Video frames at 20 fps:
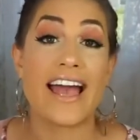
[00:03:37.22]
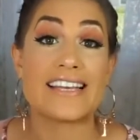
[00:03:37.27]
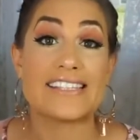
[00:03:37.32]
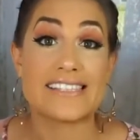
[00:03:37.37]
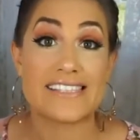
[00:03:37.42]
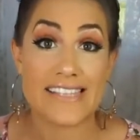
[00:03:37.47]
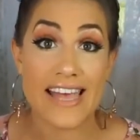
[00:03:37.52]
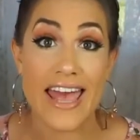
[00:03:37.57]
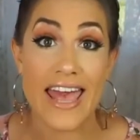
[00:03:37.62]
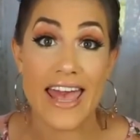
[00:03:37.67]
I
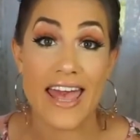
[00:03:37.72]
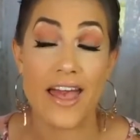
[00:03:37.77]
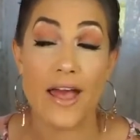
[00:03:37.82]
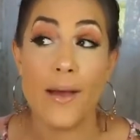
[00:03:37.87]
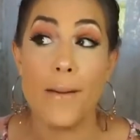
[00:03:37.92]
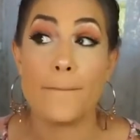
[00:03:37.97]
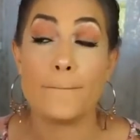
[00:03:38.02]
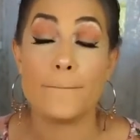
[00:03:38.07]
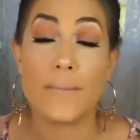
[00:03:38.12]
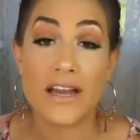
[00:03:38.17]
say,
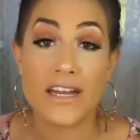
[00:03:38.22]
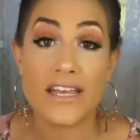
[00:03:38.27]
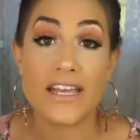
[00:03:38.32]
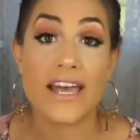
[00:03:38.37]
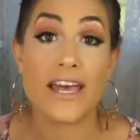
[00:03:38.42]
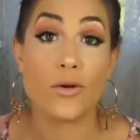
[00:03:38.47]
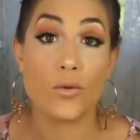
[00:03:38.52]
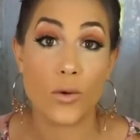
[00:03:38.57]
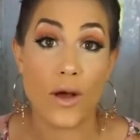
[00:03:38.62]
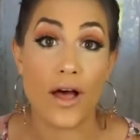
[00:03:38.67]
money
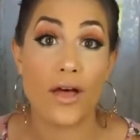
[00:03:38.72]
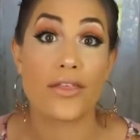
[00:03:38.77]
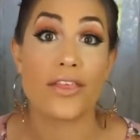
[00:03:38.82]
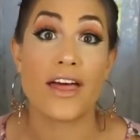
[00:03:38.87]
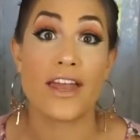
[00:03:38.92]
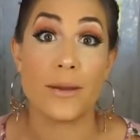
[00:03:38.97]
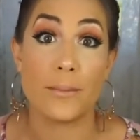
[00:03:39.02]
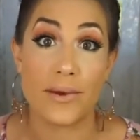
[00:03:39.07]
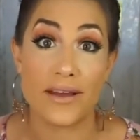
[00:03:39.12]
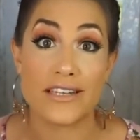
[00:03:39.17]
and wealth
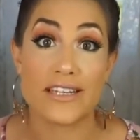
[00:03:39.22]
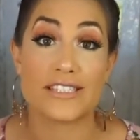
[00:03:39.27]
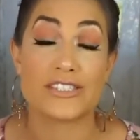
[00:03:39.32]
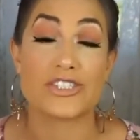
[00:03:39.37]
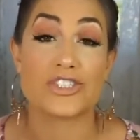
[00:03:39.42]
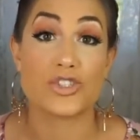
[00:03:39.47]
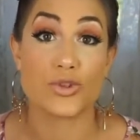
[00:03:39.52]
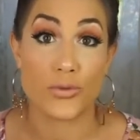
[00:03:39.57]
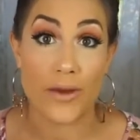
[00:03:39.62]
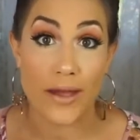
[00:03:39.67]
and abundance
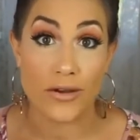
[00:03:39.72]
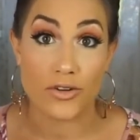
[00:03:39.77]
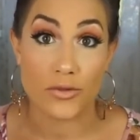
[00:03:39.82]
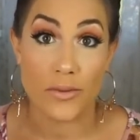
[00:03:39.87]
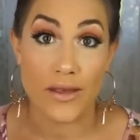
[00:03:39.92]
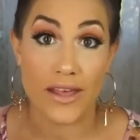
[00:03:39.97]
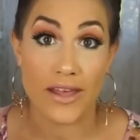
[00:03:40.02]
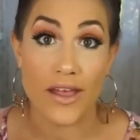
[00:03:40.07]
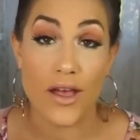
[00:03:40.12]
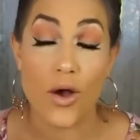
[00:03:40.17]
surround
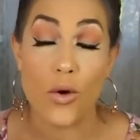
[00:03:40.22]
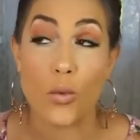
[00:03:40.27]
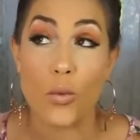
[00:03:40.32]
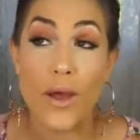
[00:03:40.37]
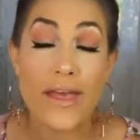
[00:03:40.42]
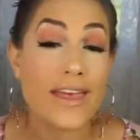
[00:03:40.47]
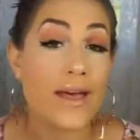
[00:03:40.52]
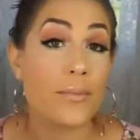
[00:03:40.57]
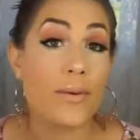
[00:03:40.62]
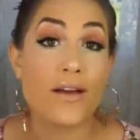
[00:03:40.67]
me.
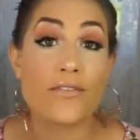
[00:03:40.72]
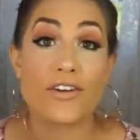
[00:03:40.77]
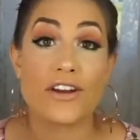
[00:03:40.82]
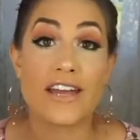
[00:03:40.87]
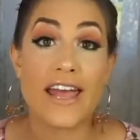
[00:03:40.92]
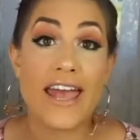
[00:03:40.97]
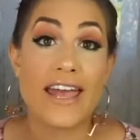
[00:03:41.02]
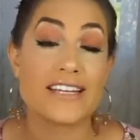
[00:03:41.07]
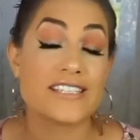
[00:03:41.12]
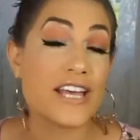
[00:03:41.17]
Wake up every
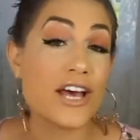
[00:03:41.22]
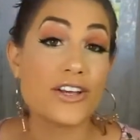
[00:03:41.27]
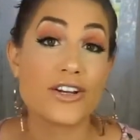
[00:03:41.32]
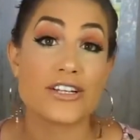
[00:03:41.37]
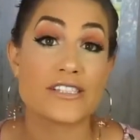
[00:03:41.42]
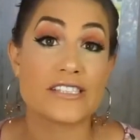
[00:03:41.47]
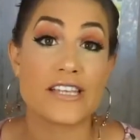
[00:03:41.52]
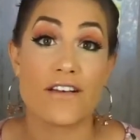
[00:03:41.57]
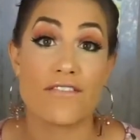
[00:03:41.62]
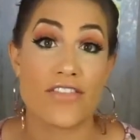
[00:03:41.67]
day and tell
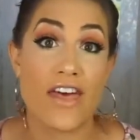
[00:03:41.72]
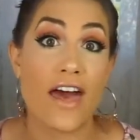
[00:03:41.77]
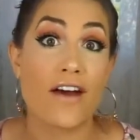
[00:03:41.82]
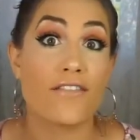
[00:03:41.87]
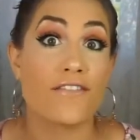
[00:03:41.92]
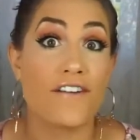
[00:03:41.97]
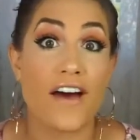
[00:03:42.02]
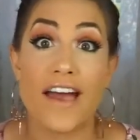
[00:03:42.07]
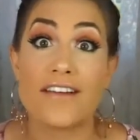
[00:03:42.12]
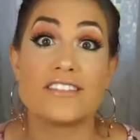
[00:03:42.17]
yourself
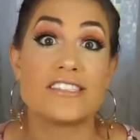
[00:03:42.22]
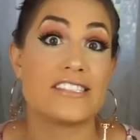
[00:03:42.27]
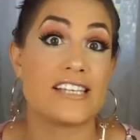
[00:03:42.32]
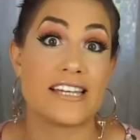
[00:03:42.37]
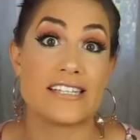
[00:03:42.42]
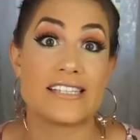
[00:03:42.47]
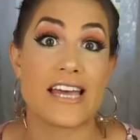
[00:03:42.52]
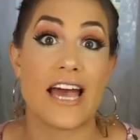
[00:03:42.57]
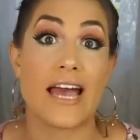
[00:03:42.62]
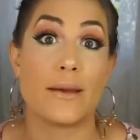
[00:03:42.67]
that 5 to
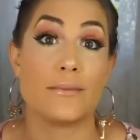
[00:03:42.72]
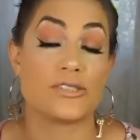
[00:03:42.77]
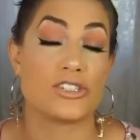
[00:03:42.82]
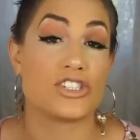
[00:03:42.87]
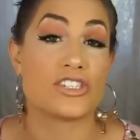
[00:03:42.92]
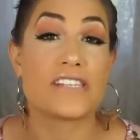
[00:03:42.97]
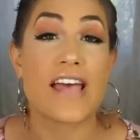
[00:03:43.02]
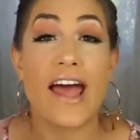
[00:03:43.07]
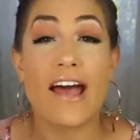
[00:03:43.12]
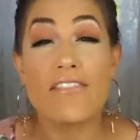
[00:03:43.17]
10 times.
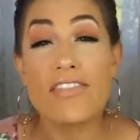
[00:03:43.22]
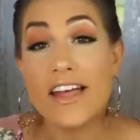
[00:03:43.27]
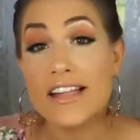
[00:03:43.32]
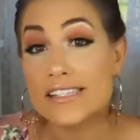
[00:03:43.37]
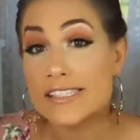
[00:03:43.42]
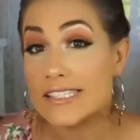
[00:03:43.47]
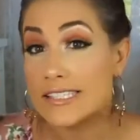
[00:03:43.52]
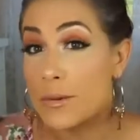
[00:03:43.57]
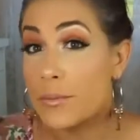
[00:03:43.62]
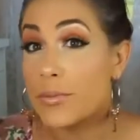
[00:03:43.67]
Just have
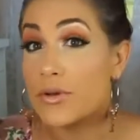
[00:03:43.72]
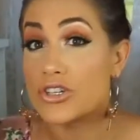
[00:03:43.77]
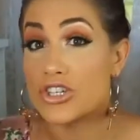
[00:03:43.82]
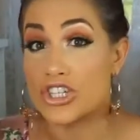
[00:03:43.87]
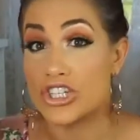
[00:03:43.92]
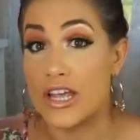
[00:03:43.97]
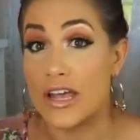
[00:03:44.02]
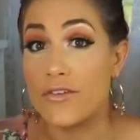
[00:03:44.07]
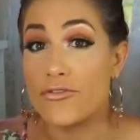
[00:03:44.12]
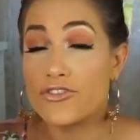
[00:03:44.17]
that simple
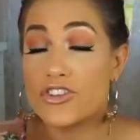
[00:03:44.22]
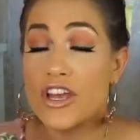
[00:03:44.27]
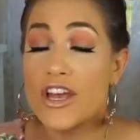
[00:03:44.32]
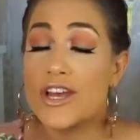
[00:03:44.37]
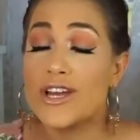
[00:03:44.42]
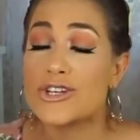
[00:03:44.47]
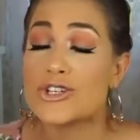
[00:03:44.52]
shift.